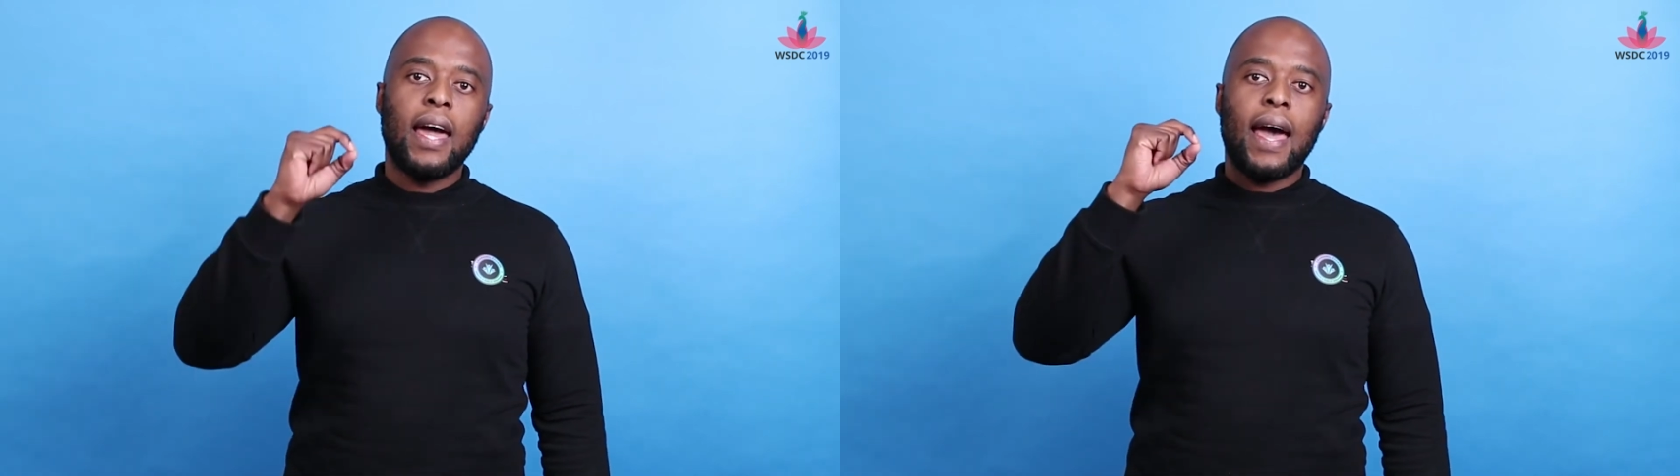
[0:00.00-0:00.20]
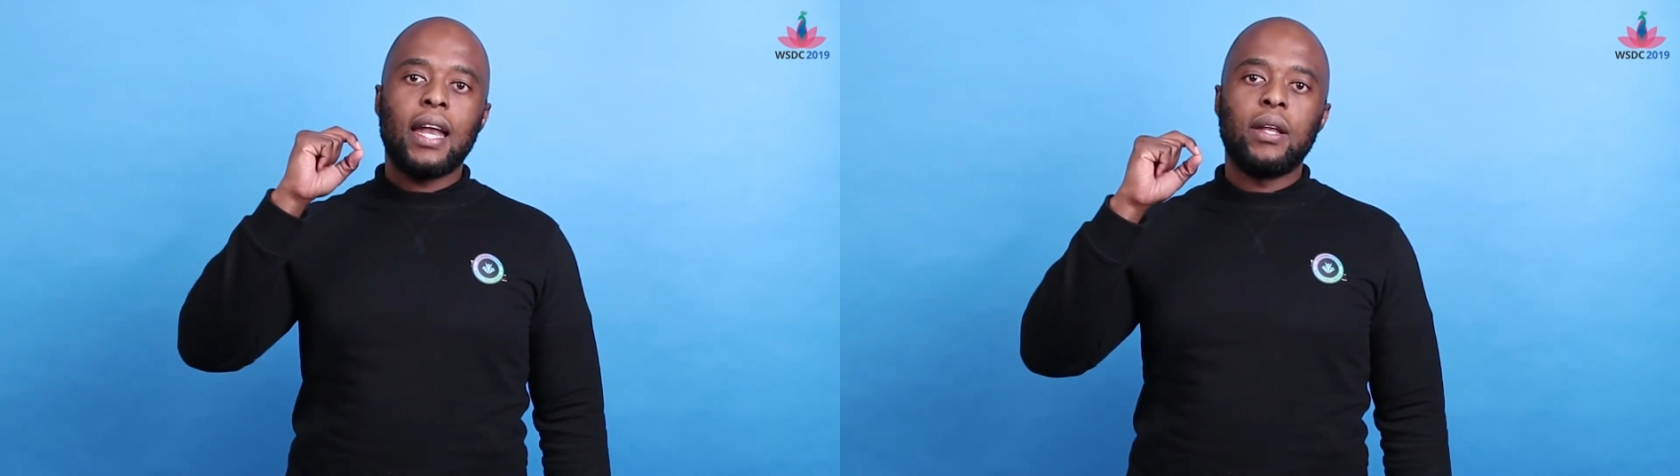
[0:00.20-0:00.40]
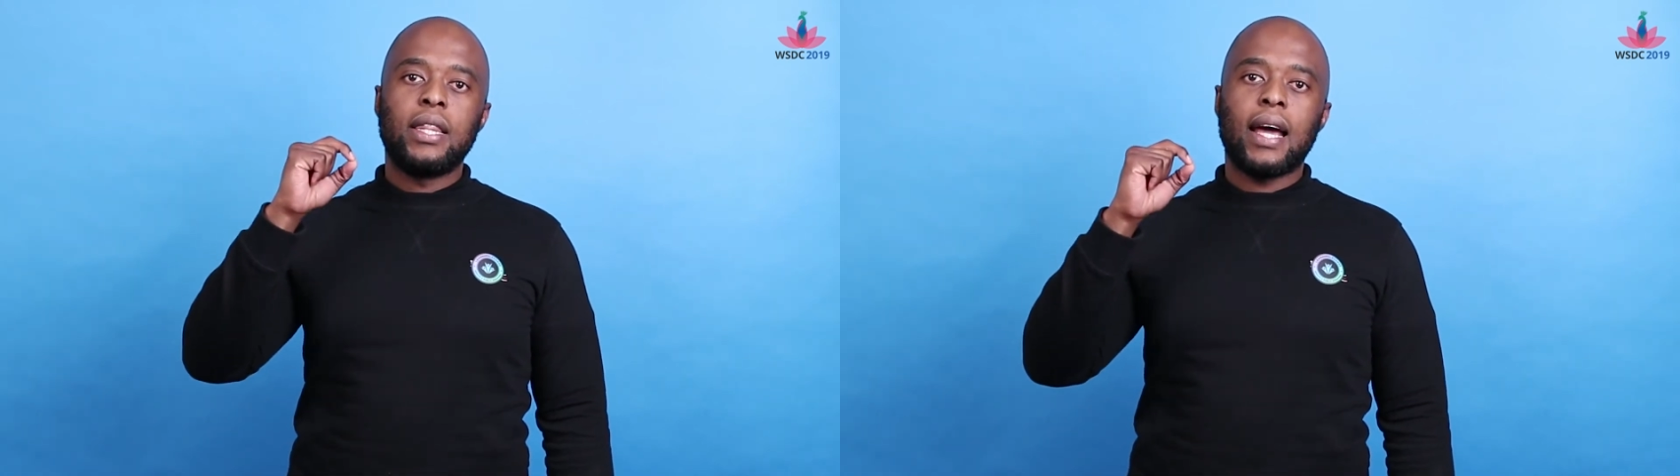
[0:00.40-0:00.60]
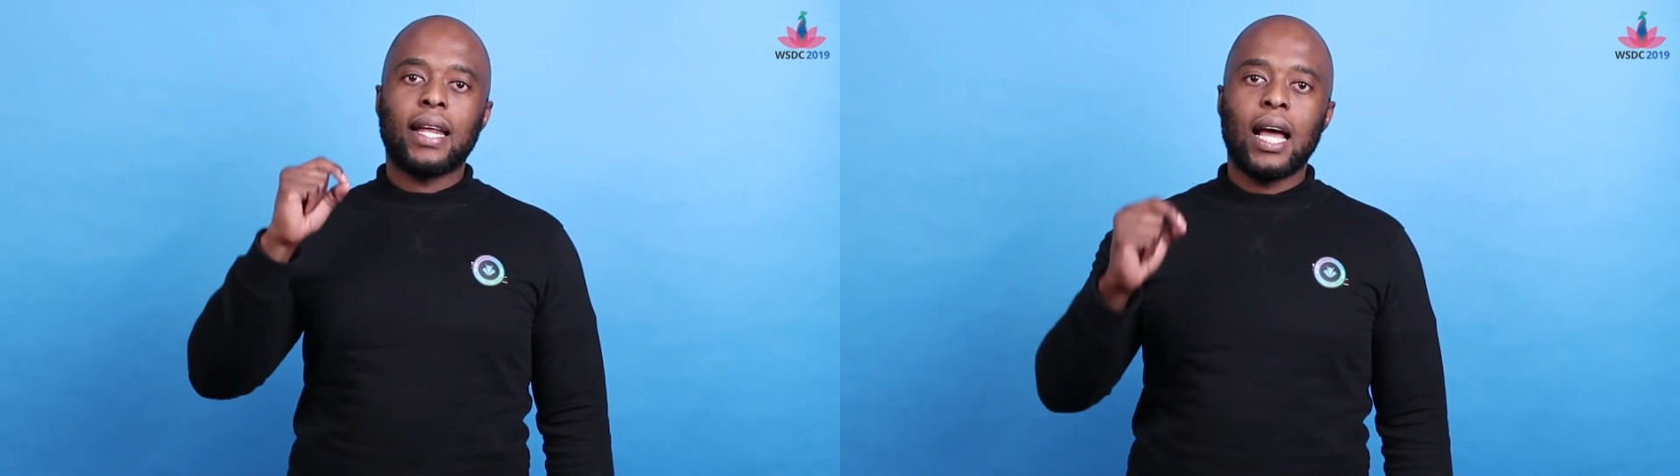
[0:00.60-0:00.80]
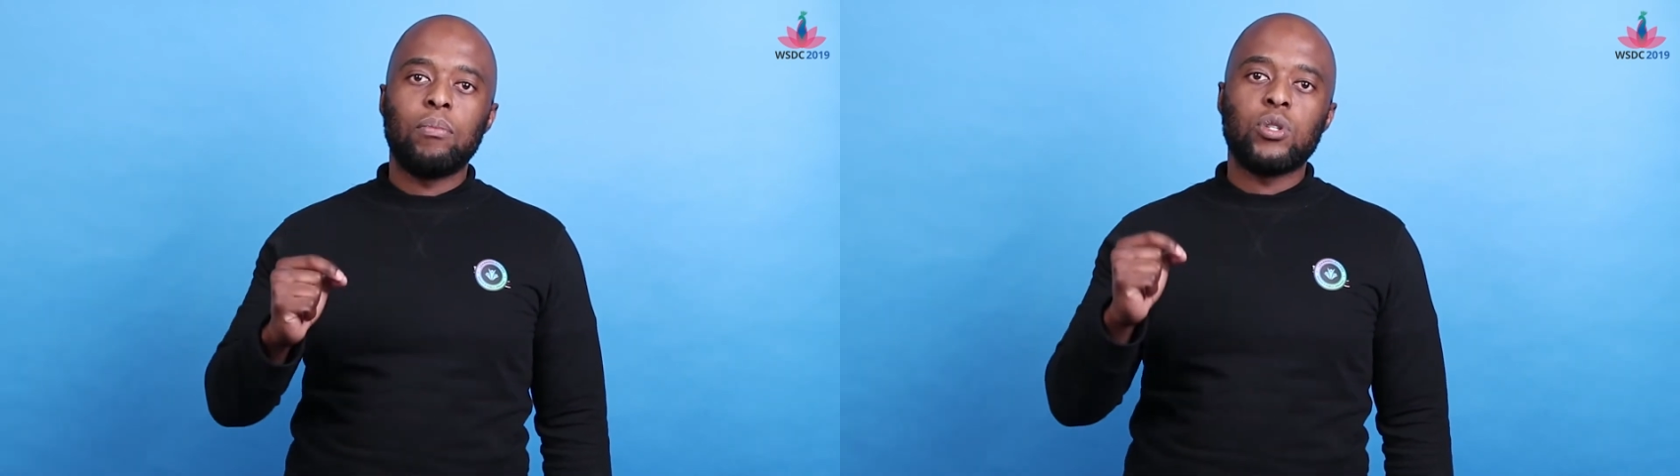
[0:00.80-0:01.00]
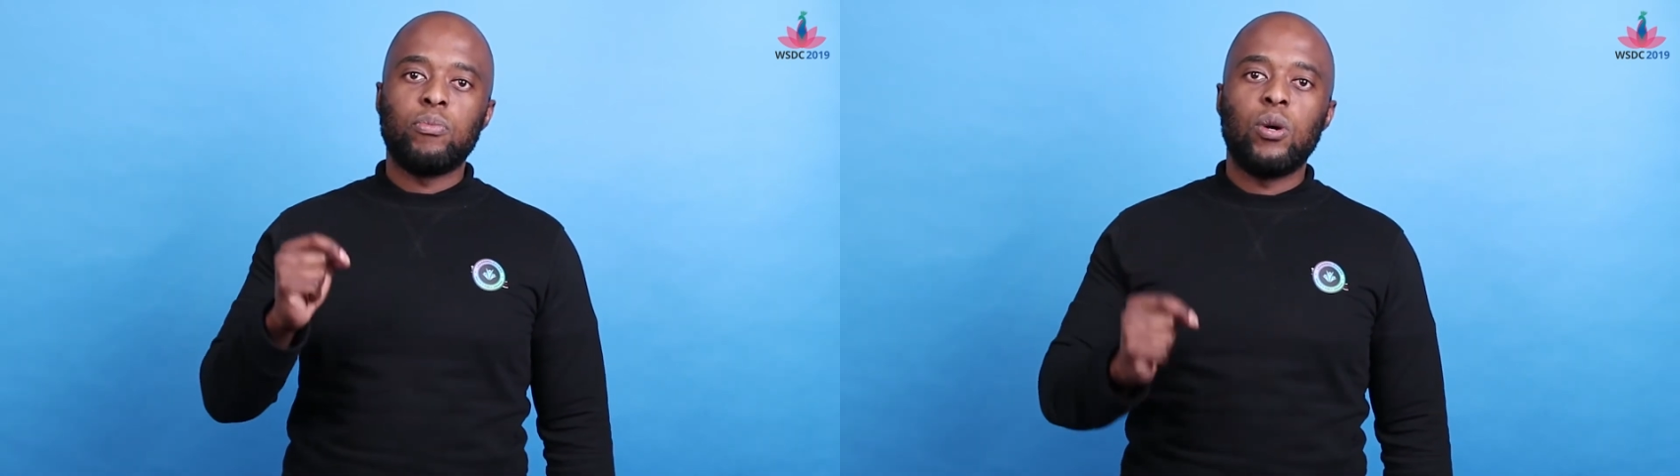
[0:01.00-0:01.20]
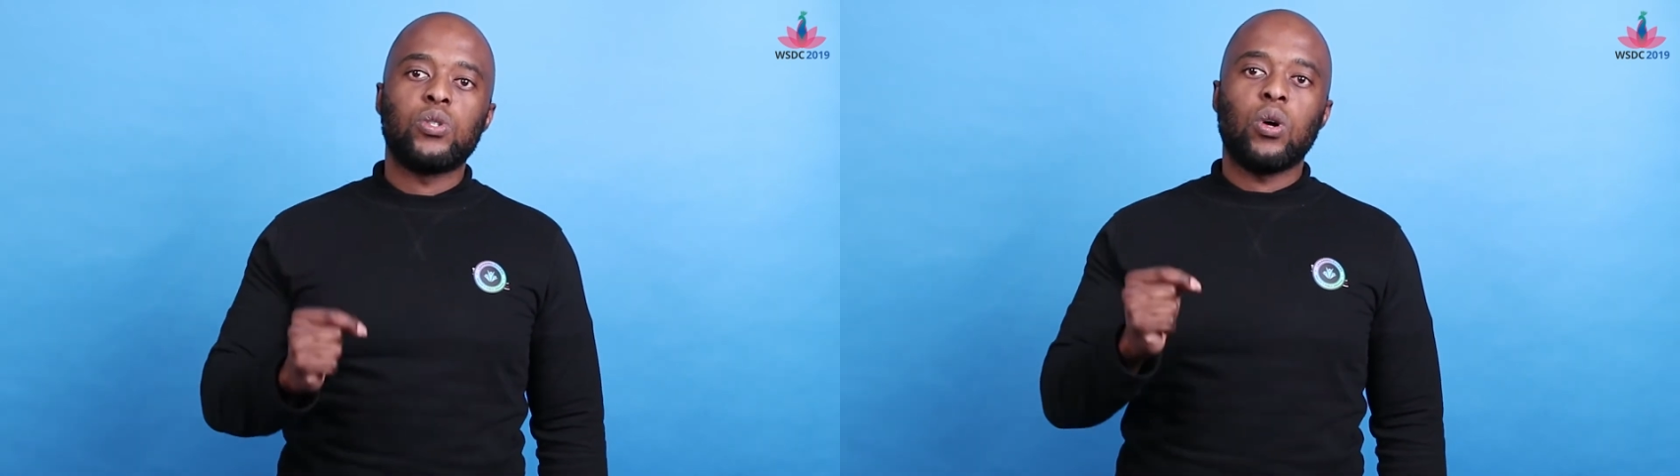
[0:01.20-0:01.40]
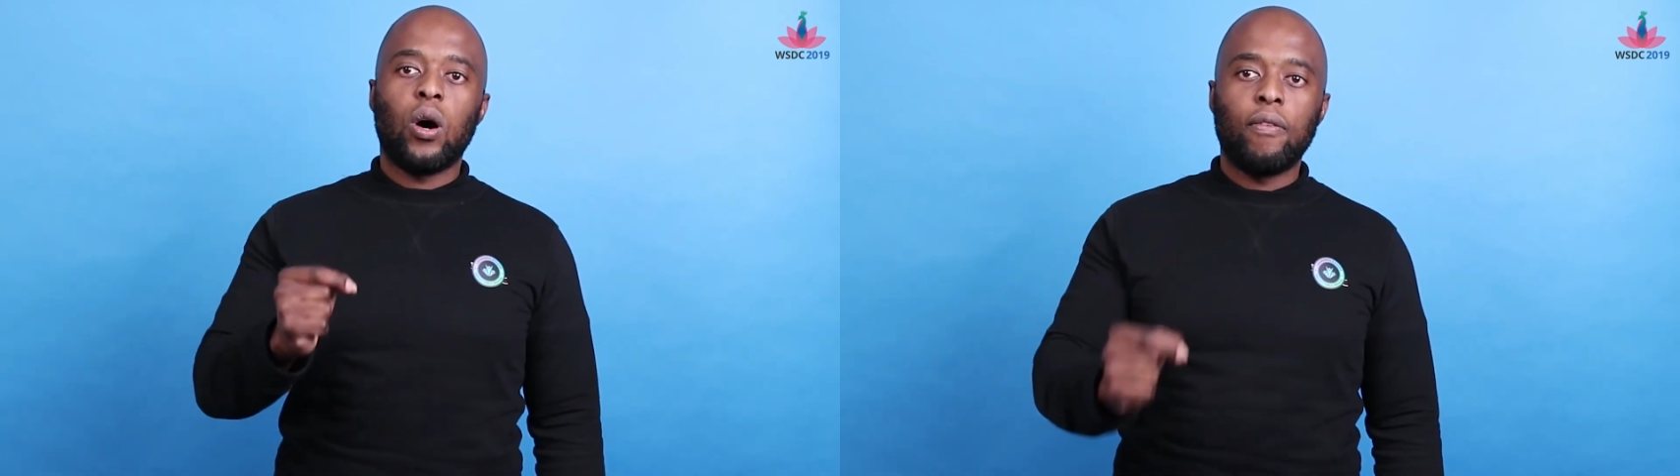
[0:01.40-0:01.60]
and that comes most
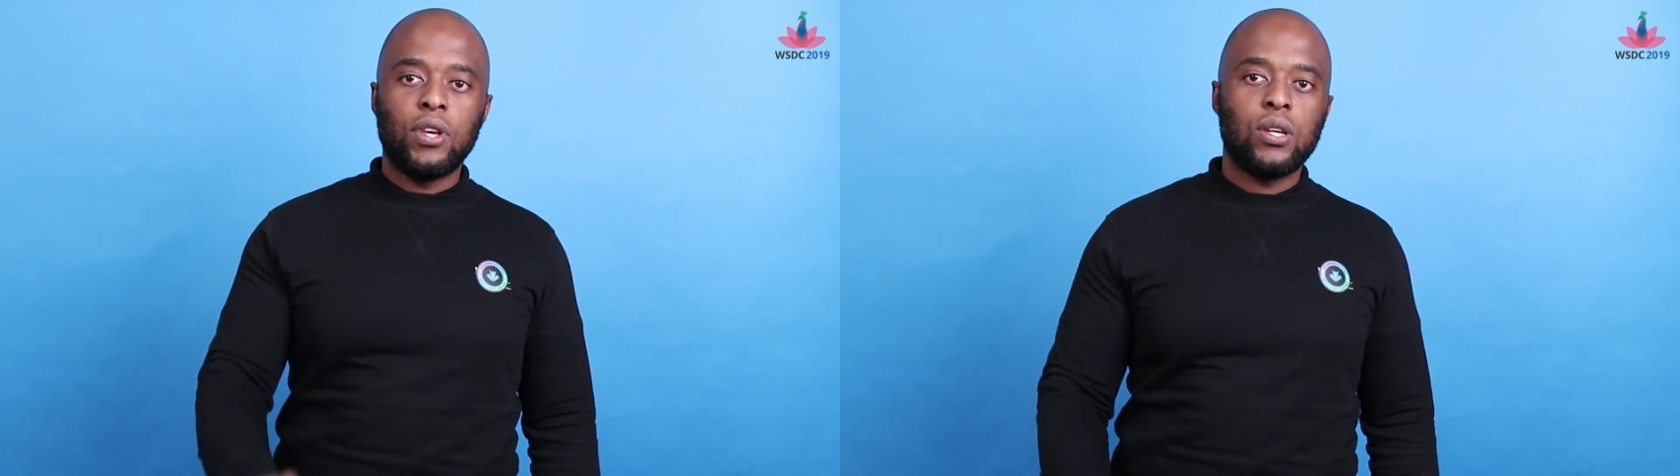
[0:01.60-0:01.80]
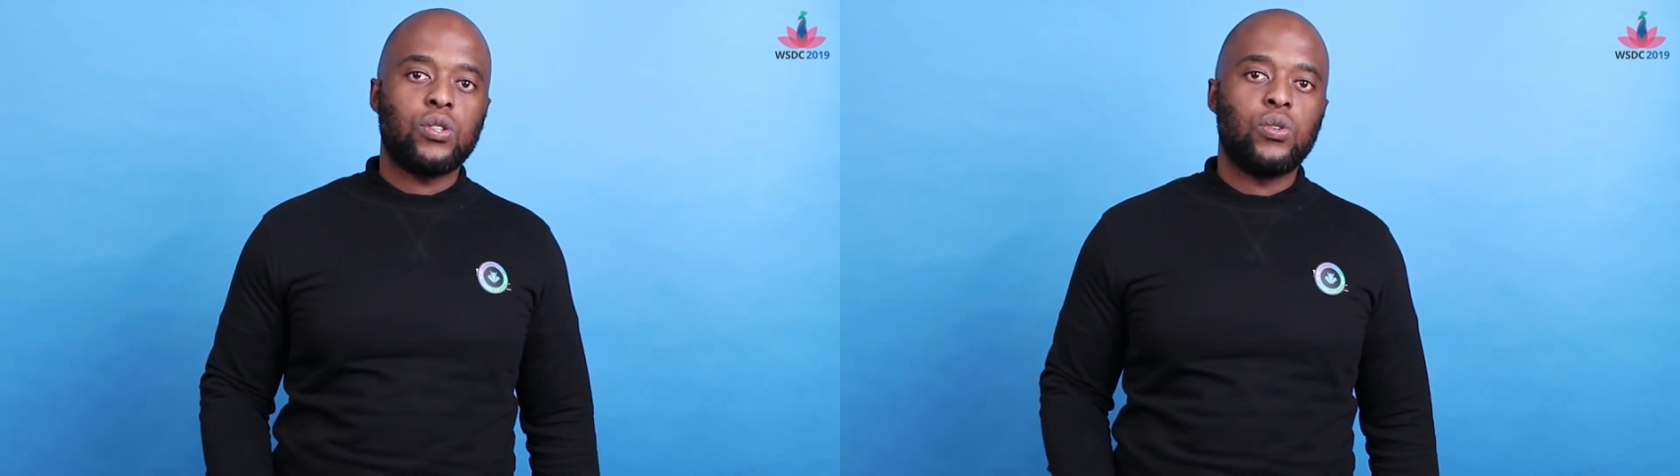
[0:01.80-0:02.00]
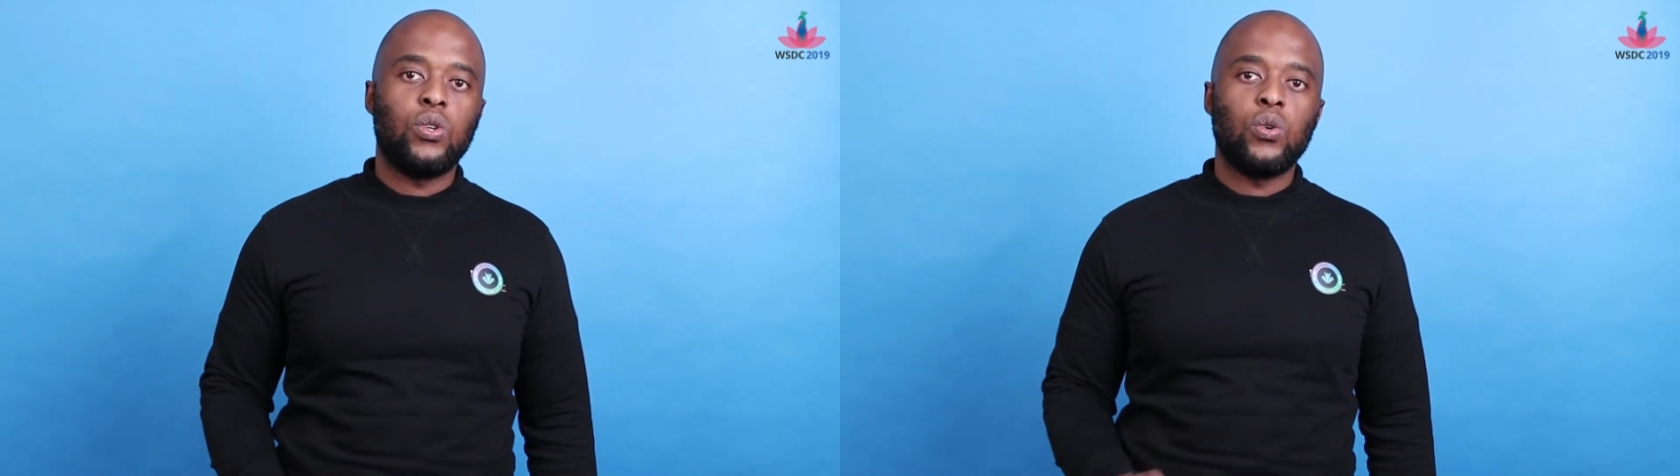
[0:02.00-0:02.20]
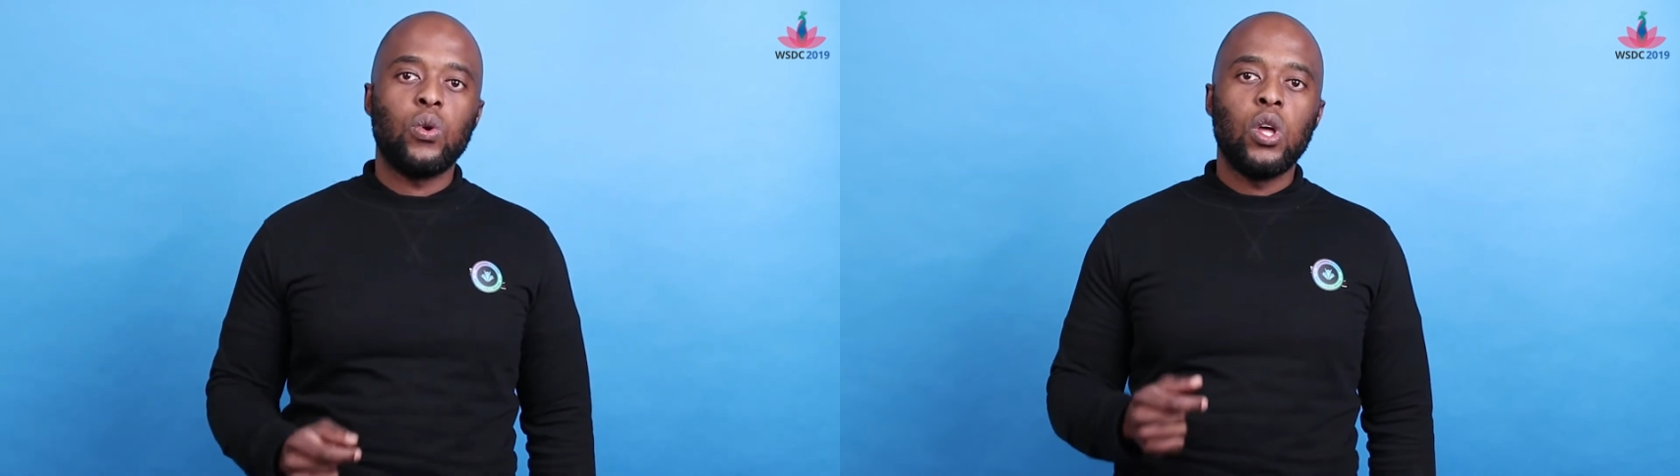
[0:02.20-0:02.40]
obvious to you.